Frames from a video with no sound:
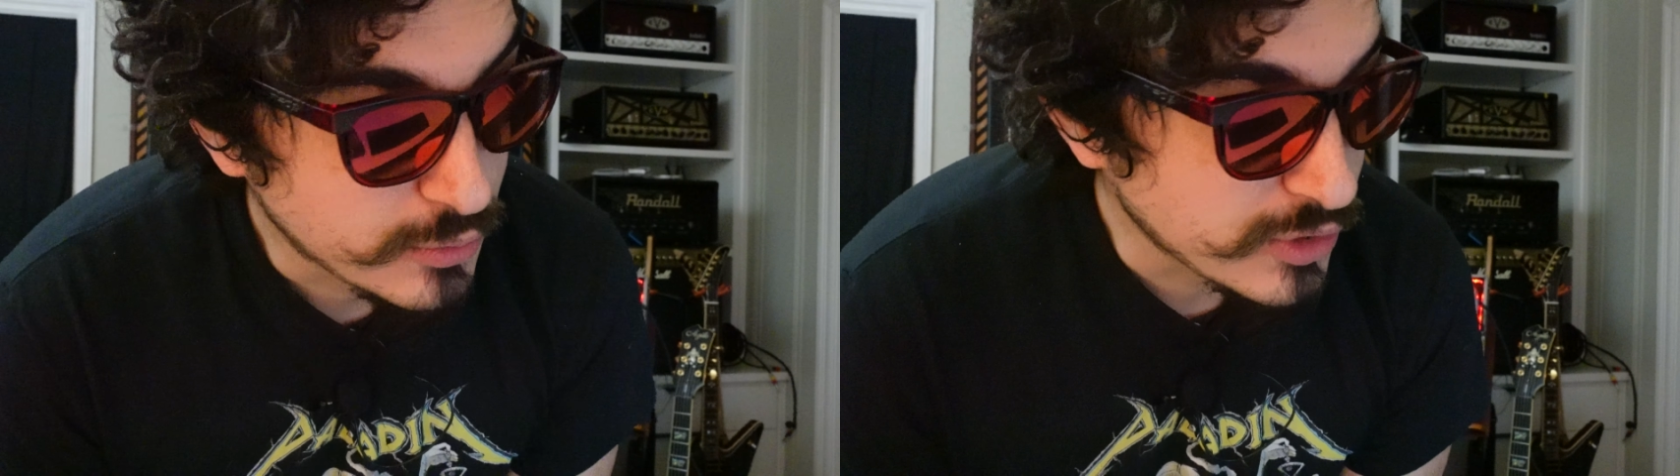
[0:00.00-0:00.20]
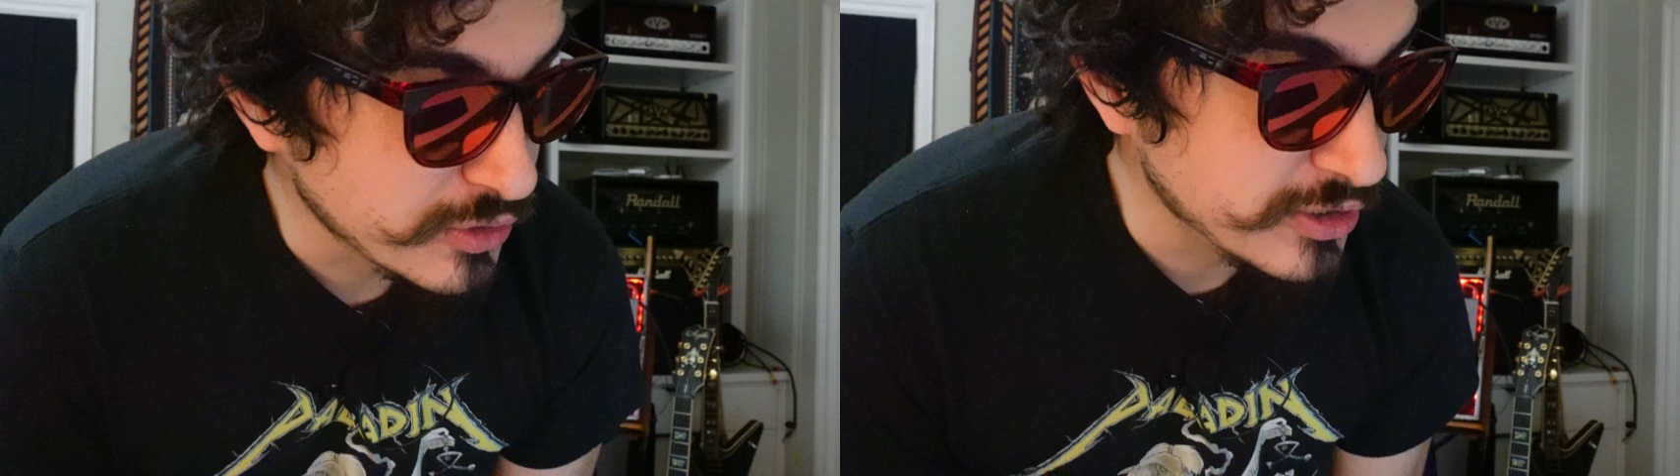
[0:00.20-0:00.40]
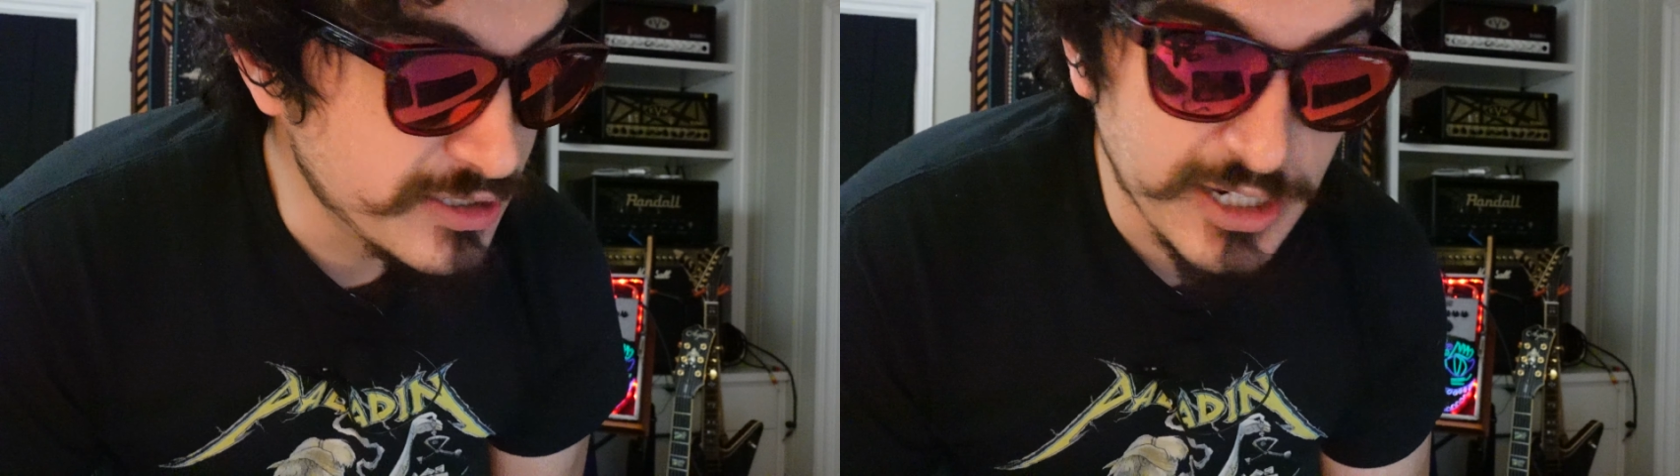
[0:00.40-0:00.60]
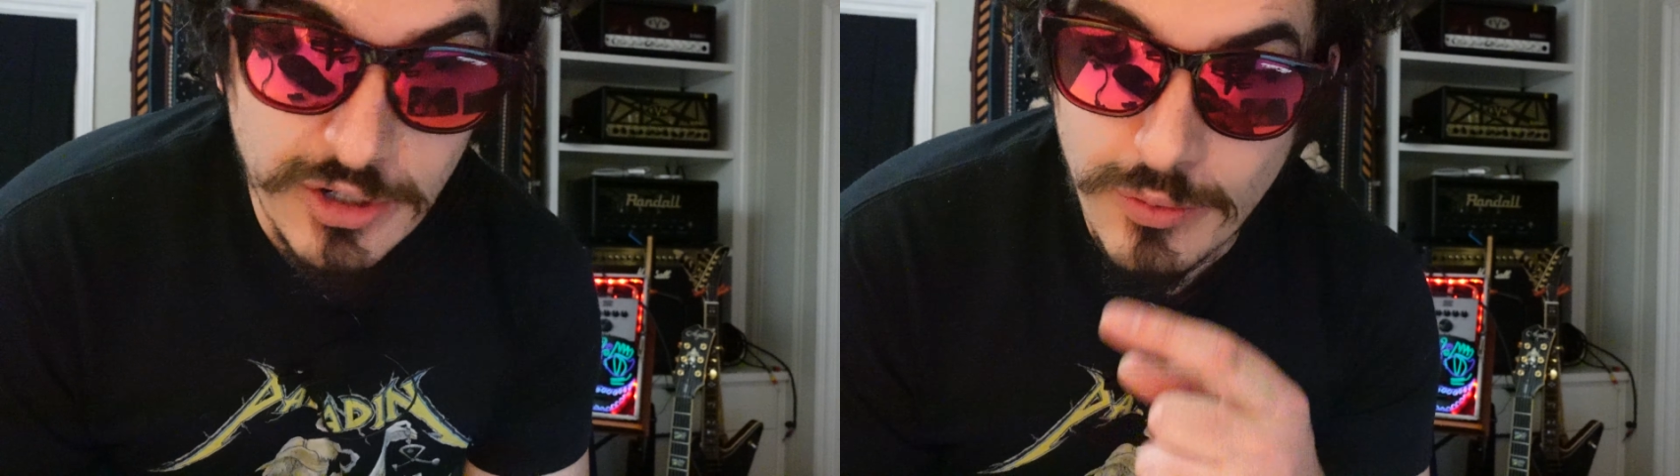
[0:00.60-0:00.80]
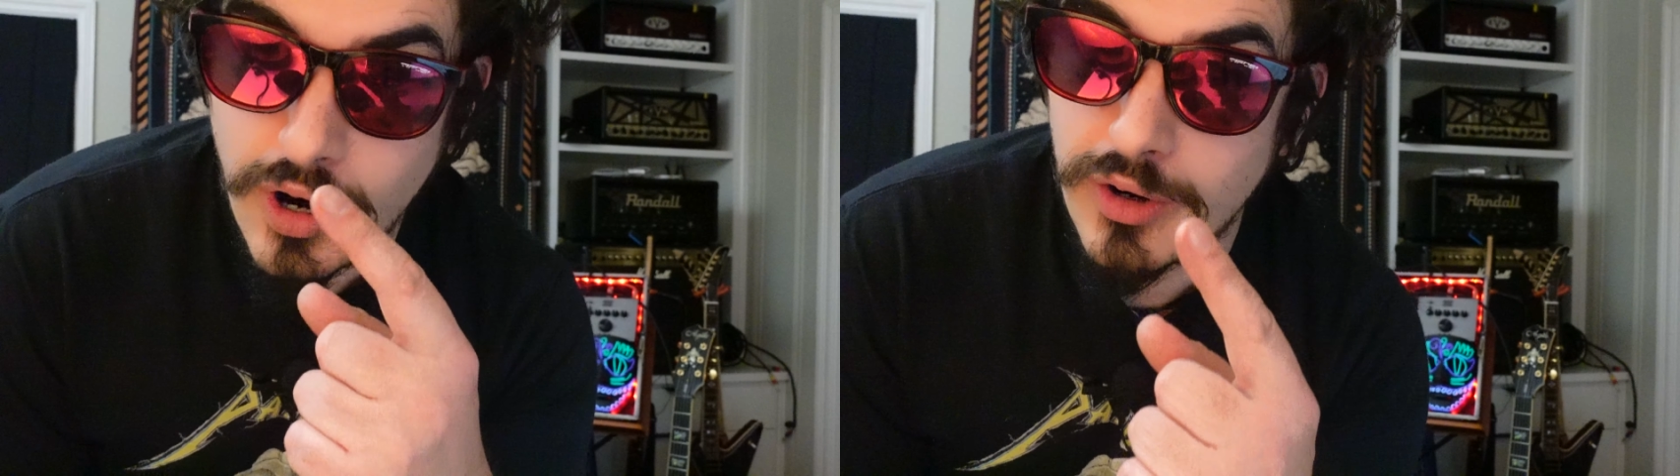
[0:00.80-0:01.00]
we're going to take
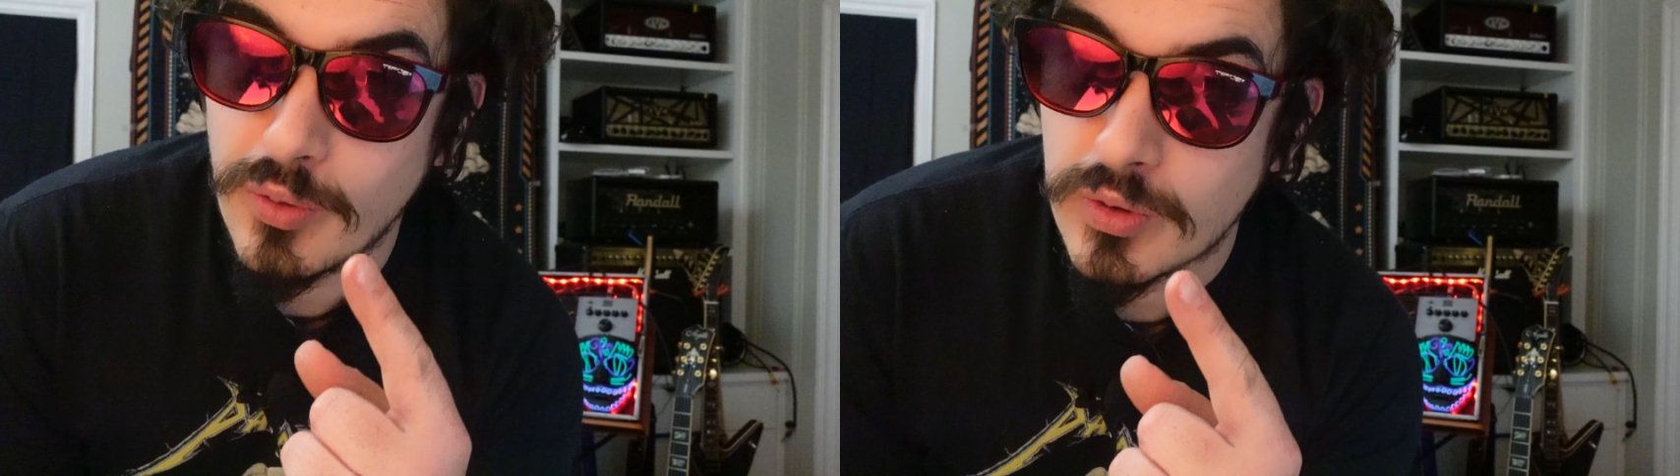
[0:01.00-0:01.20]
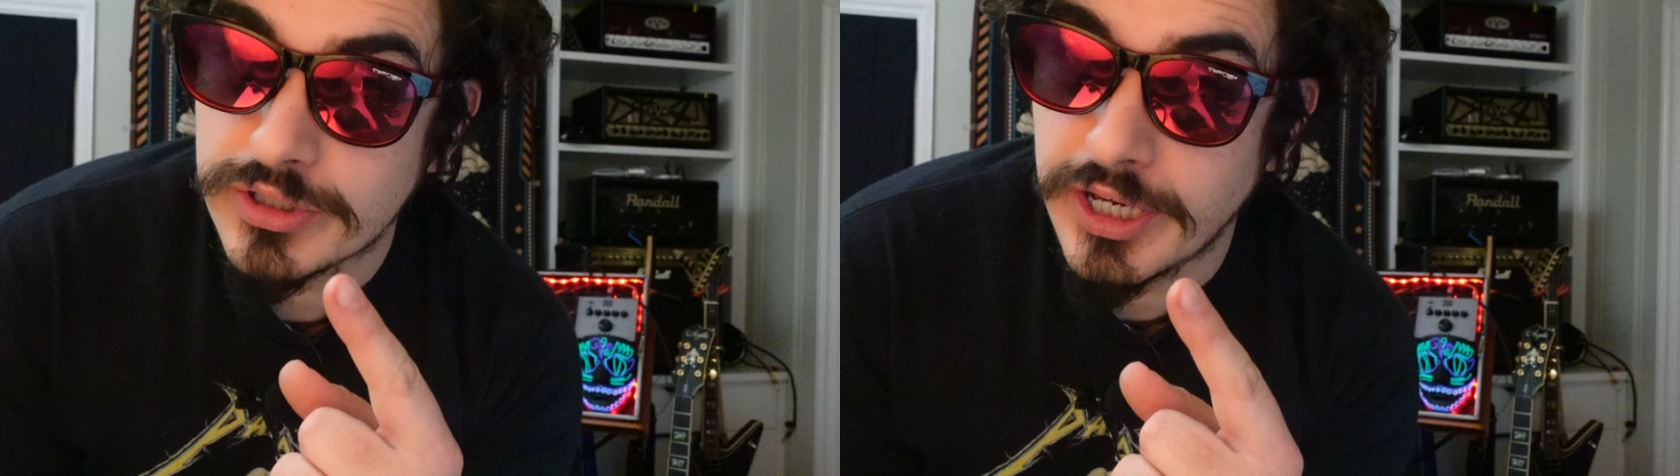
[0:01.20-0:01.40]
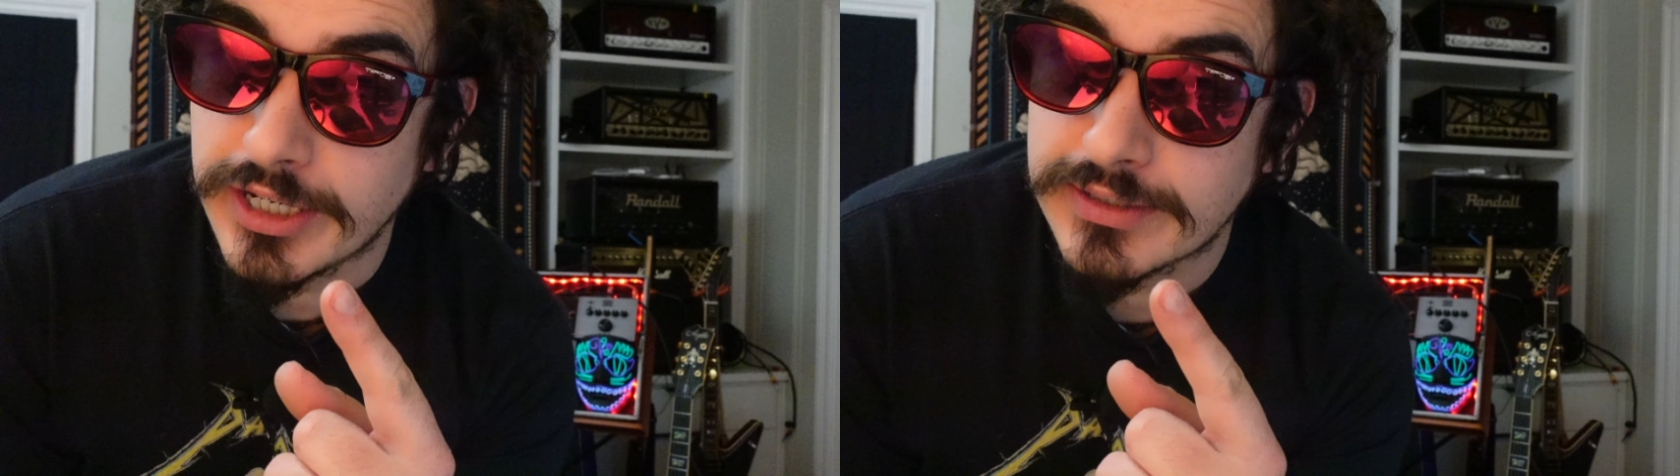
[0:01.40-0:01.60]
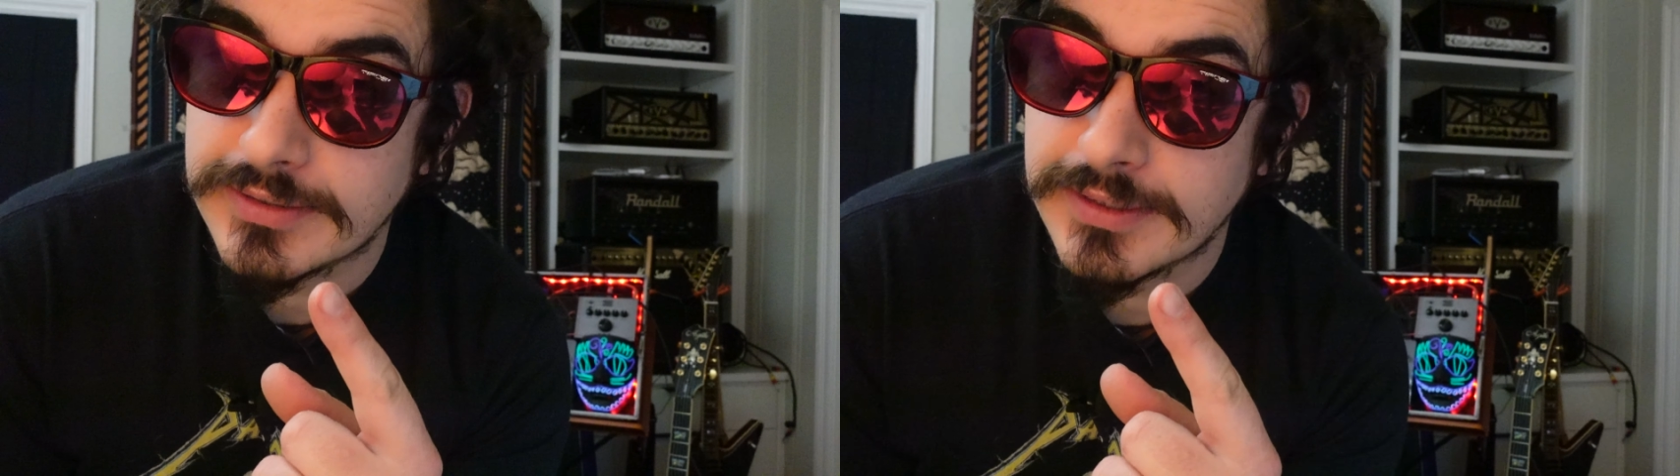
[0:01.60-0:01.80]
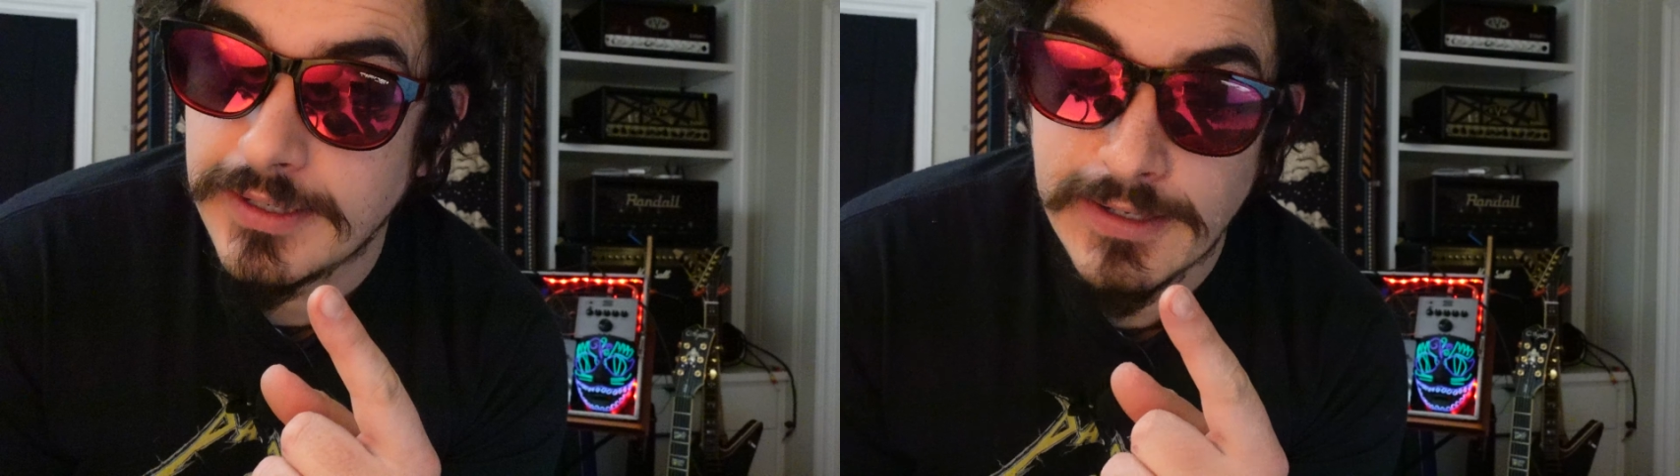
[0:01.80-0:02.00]
a Quad Cortex